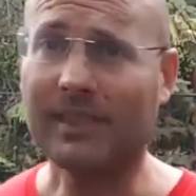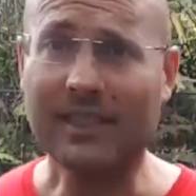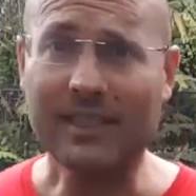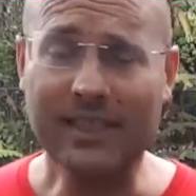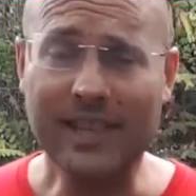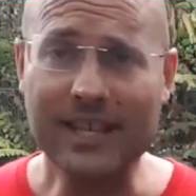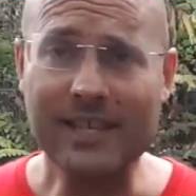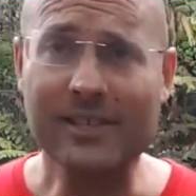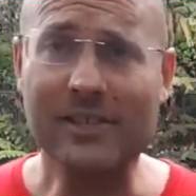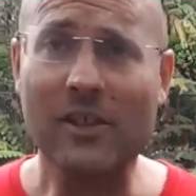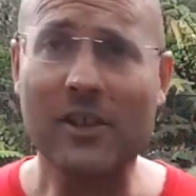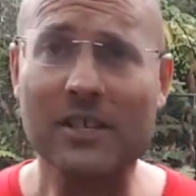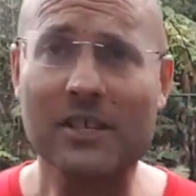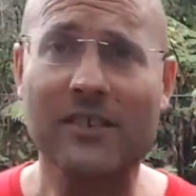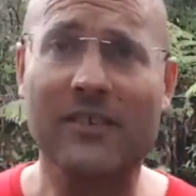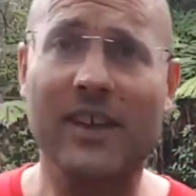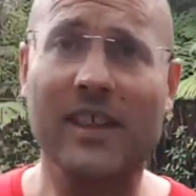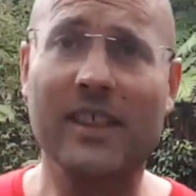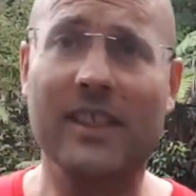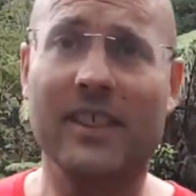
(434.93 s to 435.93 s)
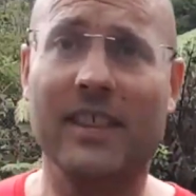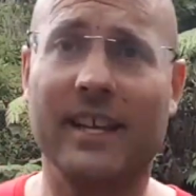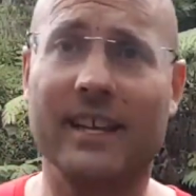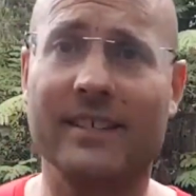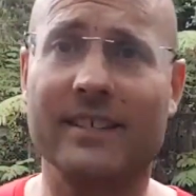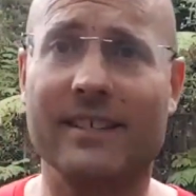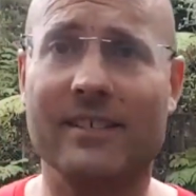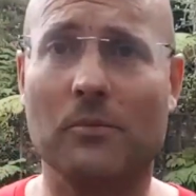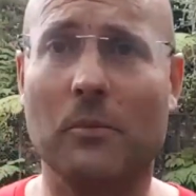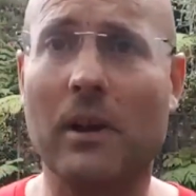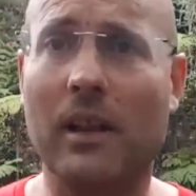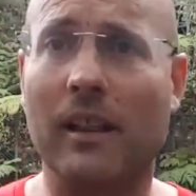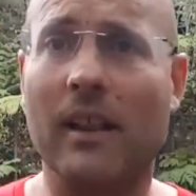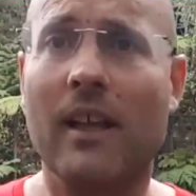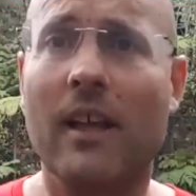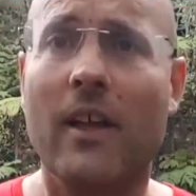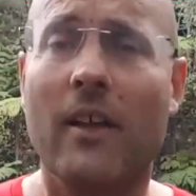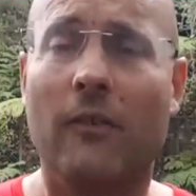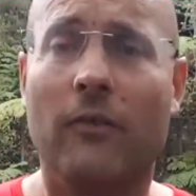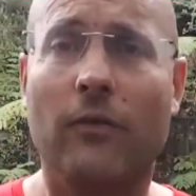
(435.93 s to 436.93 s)
There's lots of other things as well.
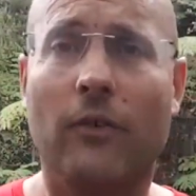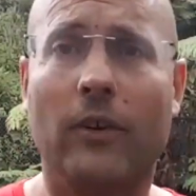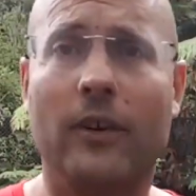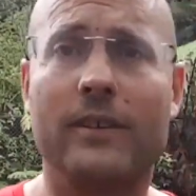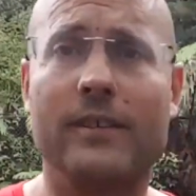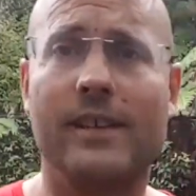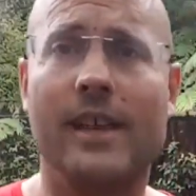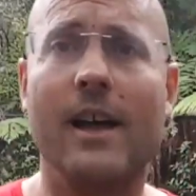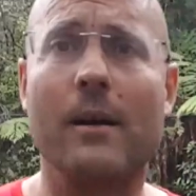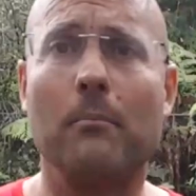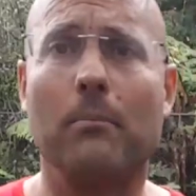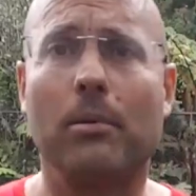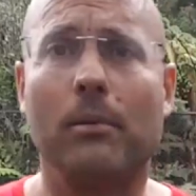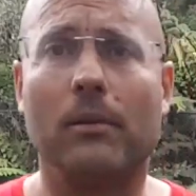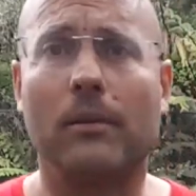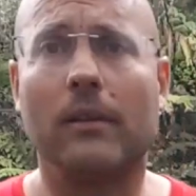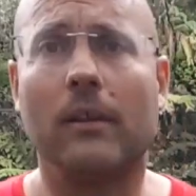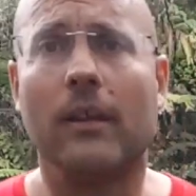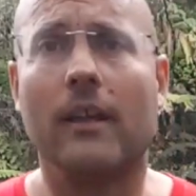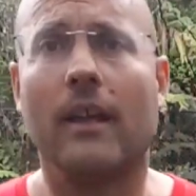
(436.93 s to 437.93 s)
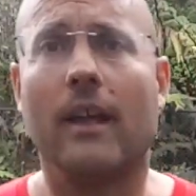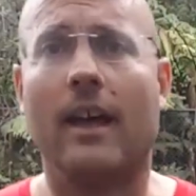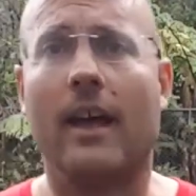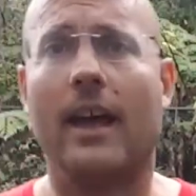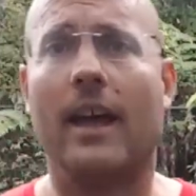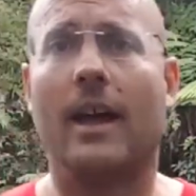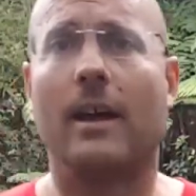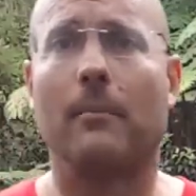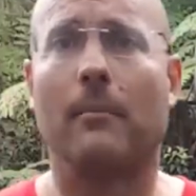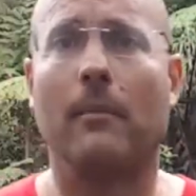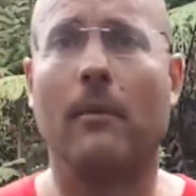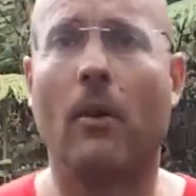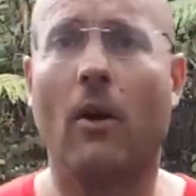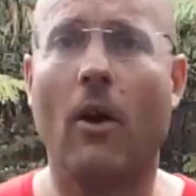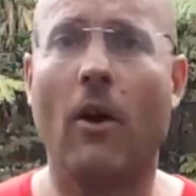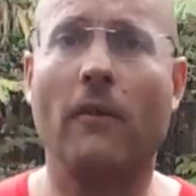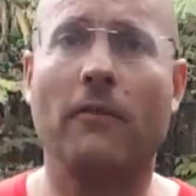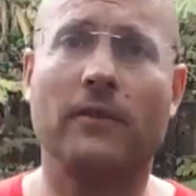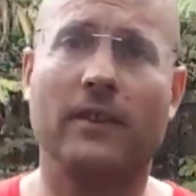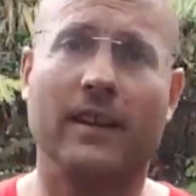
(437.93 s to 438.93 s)
For example,
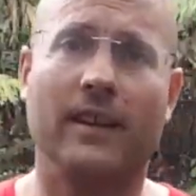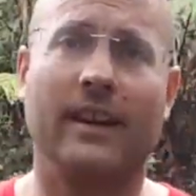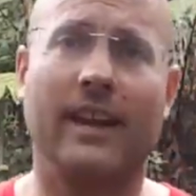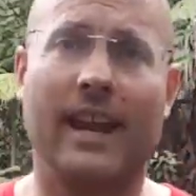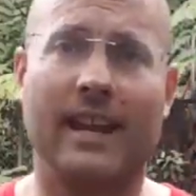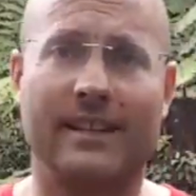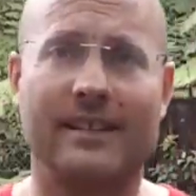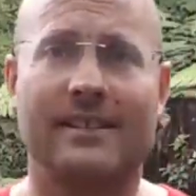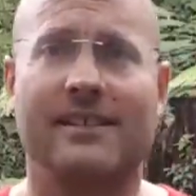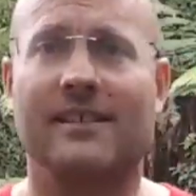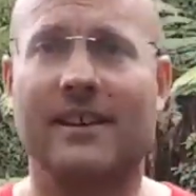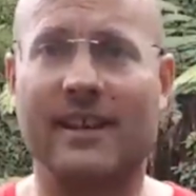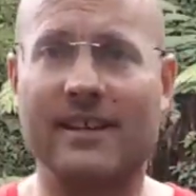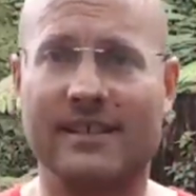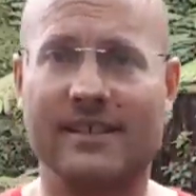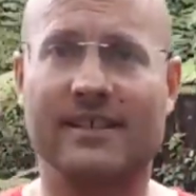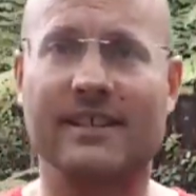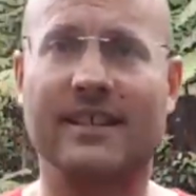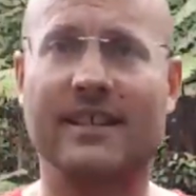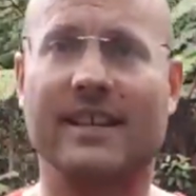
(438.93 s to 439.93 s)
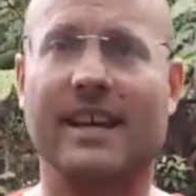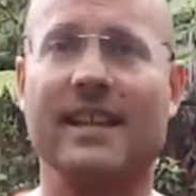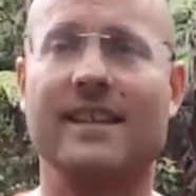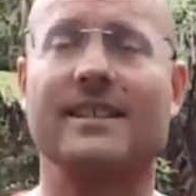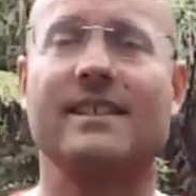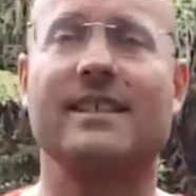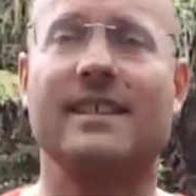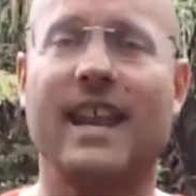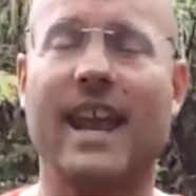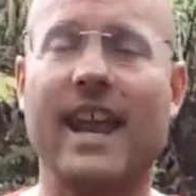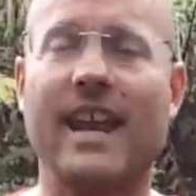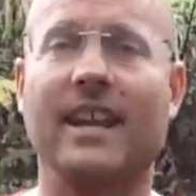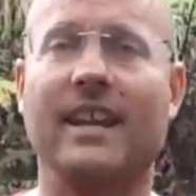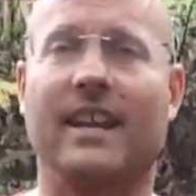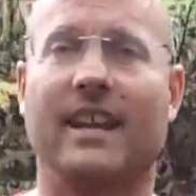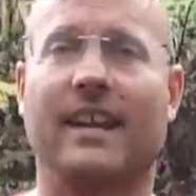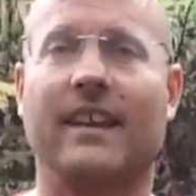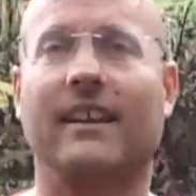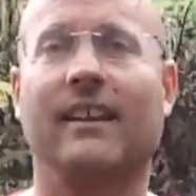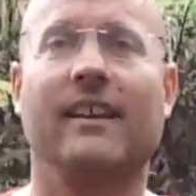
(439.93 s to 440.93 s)
often exercises are done
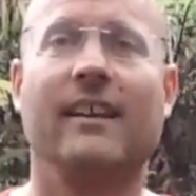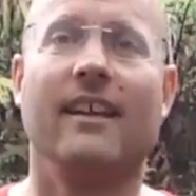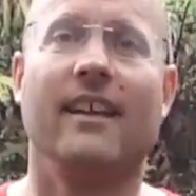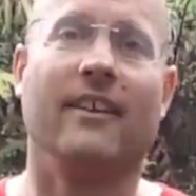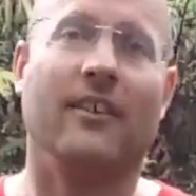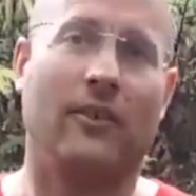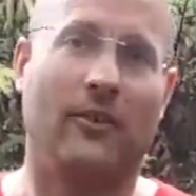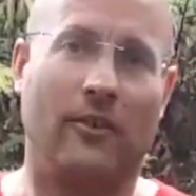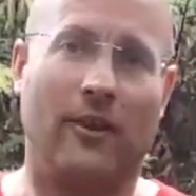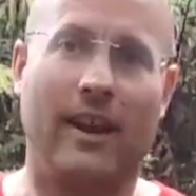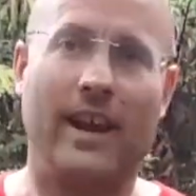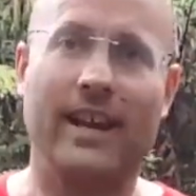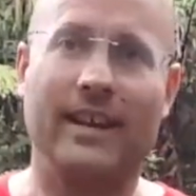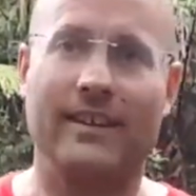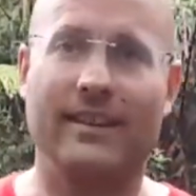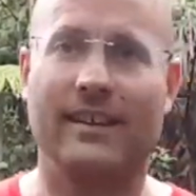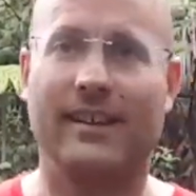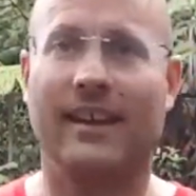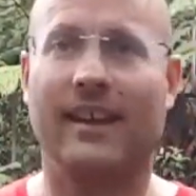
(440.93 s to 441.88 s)
standing, right?